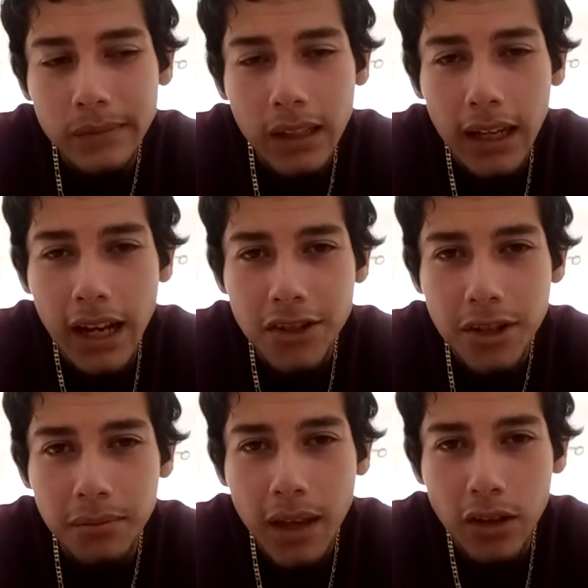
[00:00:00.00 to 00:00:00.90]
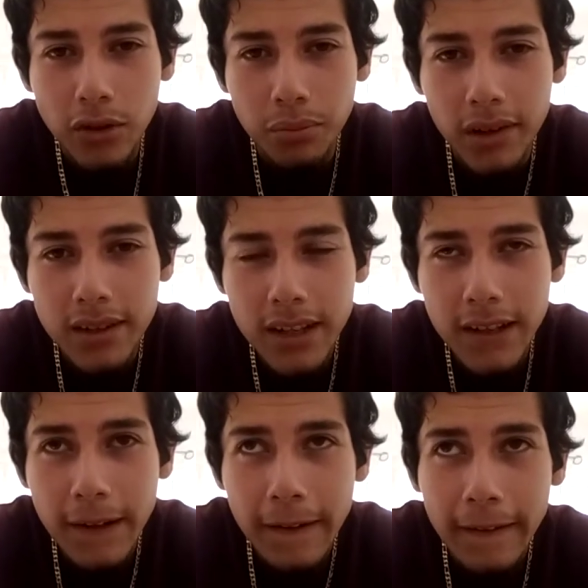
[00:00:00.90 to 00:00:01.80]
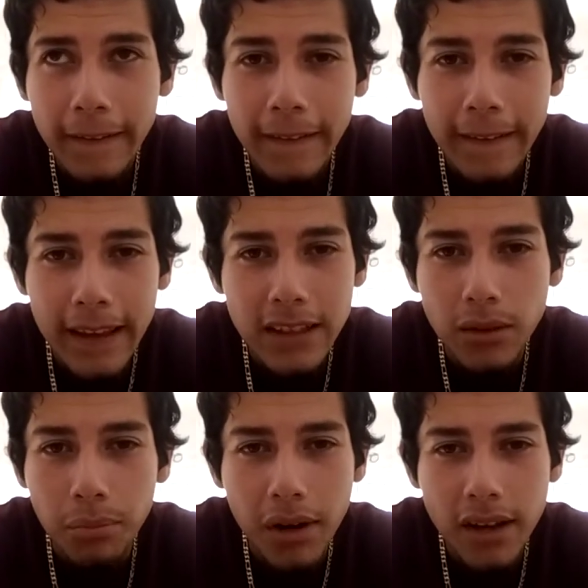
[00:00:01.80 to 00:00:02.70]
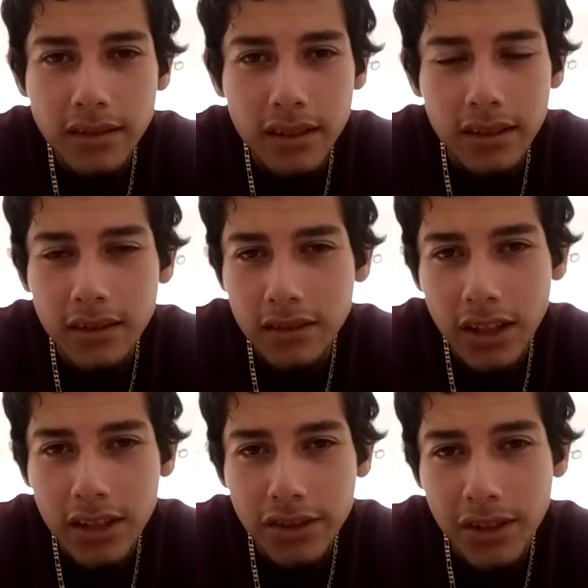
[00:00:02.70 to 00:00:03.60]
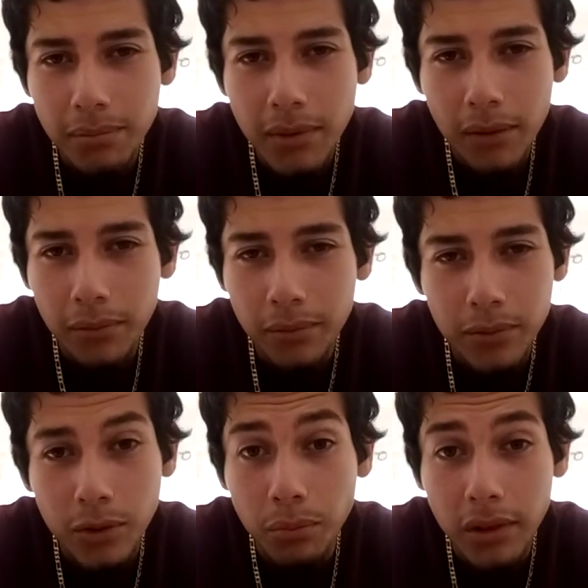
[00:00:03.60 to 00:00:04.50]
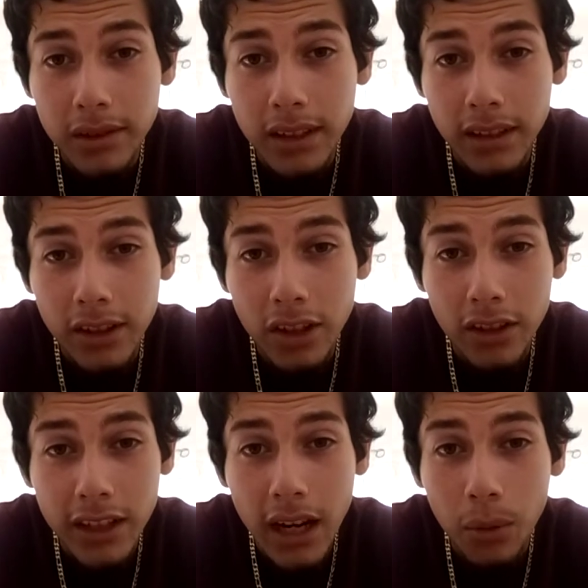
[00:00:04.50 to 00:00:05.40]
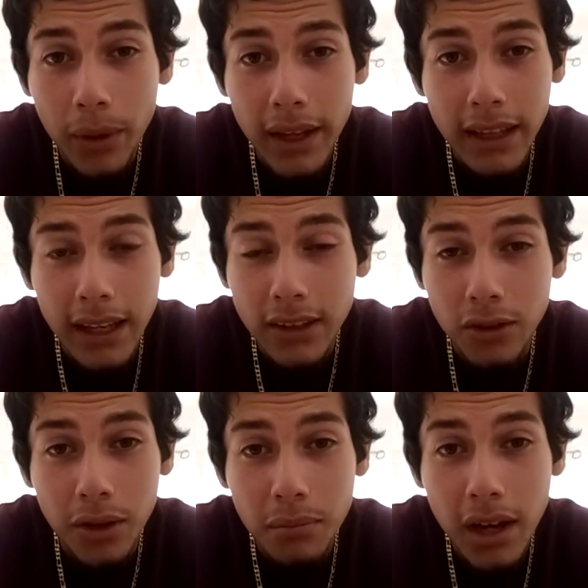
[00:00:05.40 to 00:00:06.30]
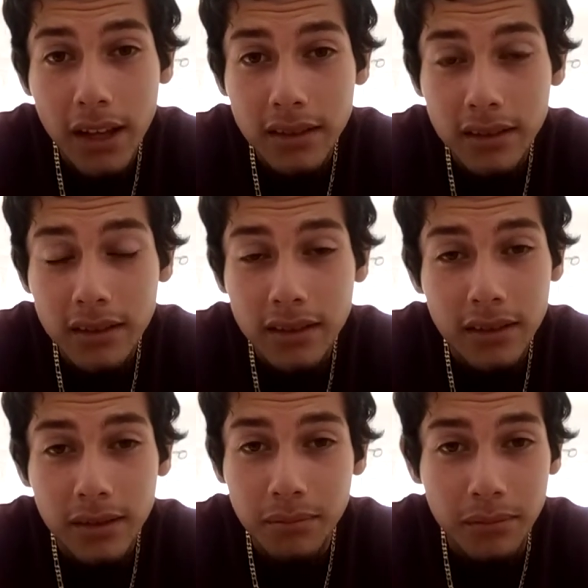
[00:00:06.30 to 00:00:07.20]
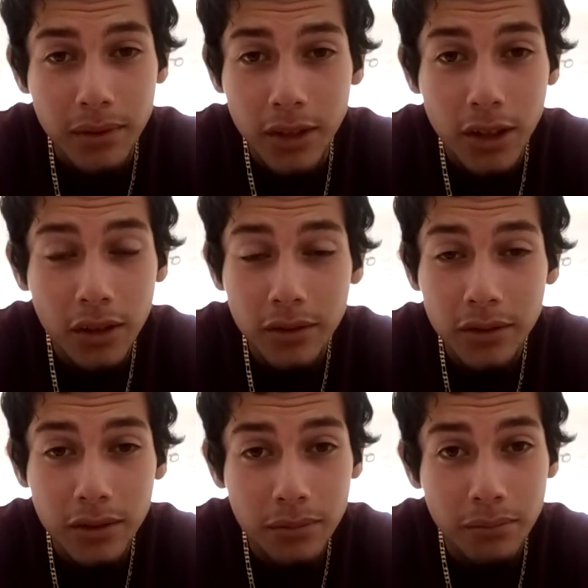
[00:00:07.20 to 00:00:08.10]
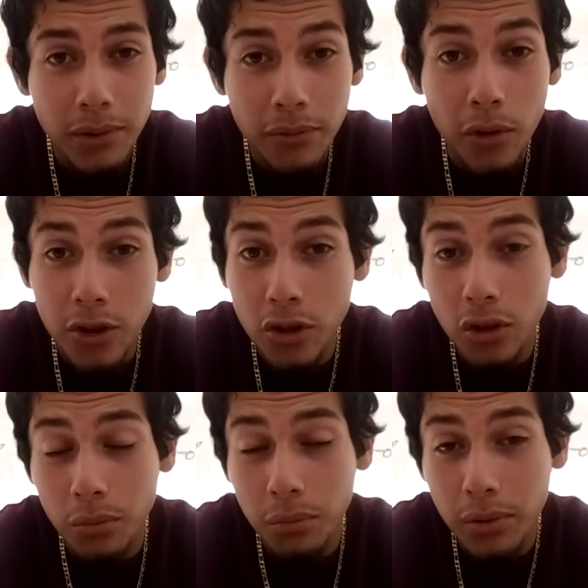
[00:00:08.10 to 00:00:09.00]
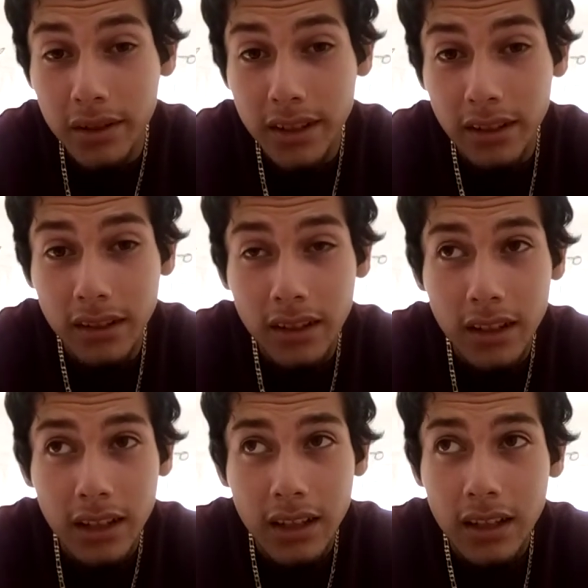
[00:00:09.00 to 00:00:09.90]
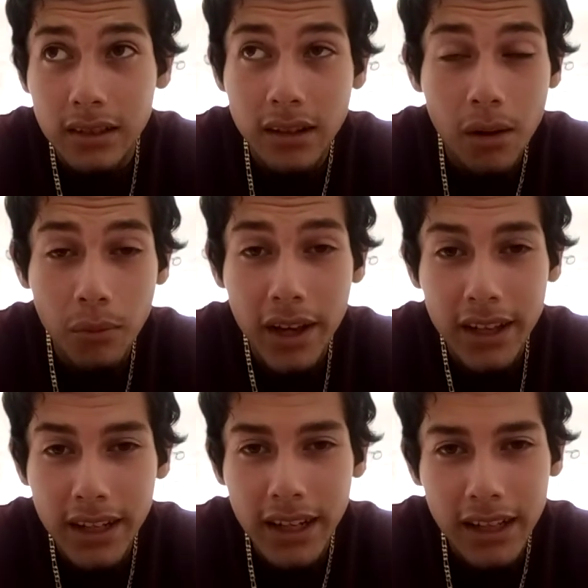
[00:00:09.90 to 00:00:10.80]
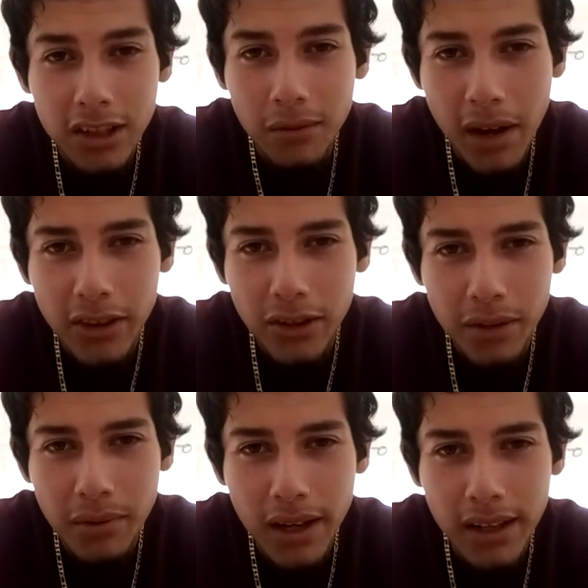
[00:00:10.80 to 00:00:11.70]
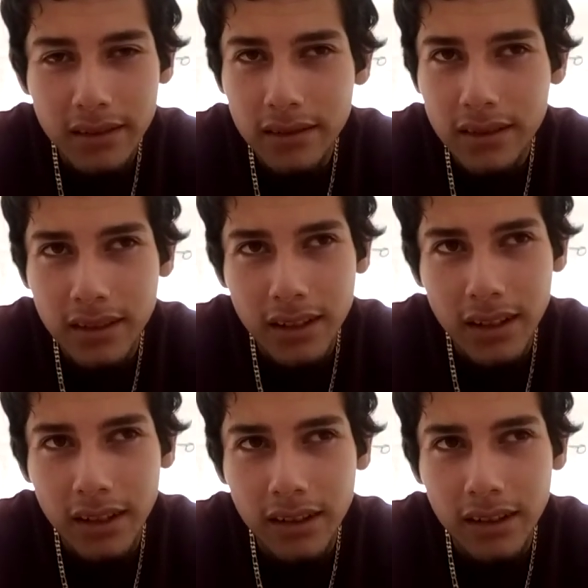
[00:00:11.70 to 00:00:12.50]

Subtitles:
got shipped out to prison. It's a process to get shipped out to prison. You gotta wait like 3 months, before you go to prison. So I'm waiting. I took my 3 months, and